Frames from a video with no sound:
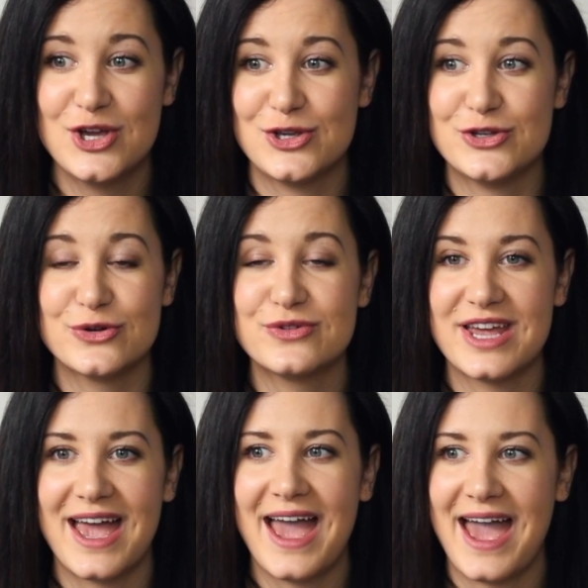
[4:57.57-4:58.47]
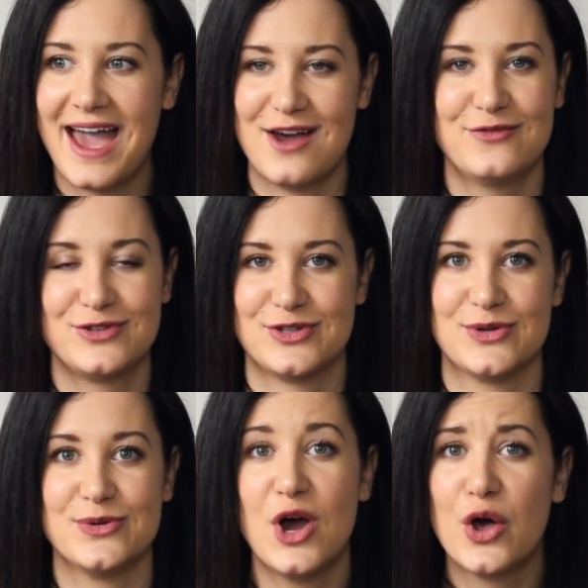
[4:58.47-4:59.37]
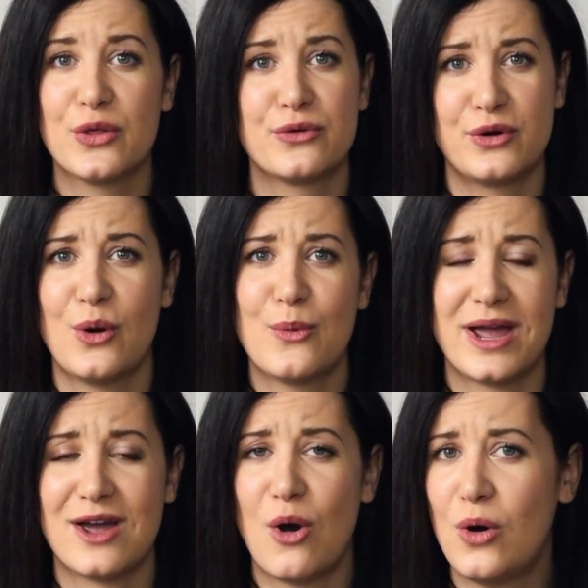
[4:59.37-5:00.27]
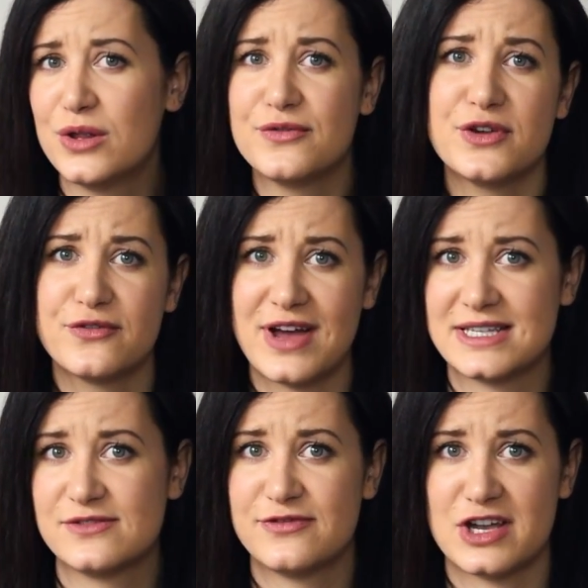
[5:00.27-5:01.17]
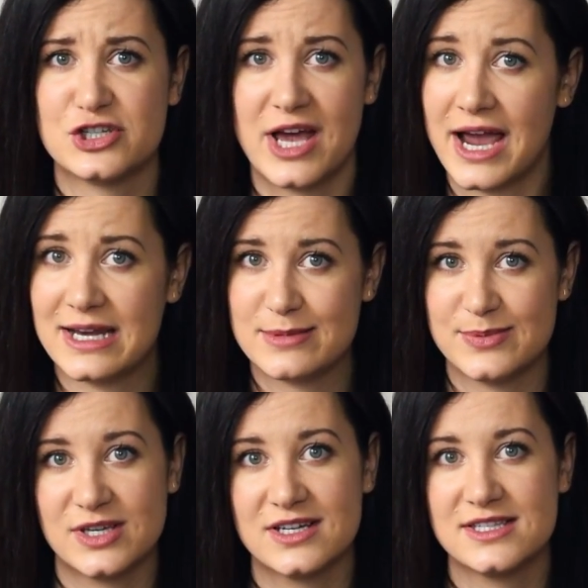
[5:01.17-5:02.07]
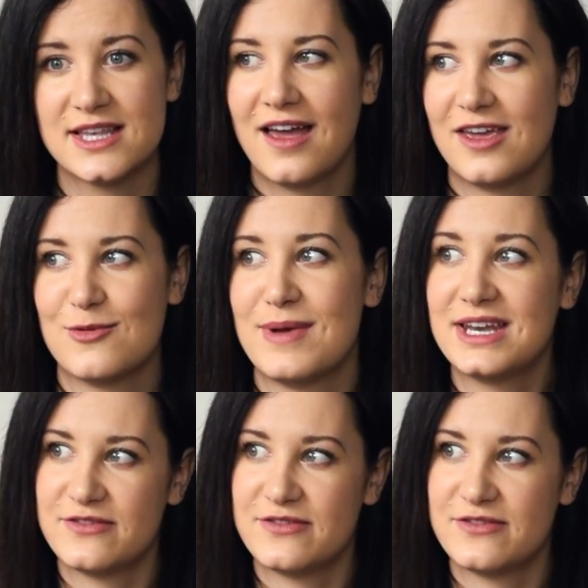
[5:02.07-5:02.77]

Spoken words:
You don't have to throw away all of your fast fashion items because you might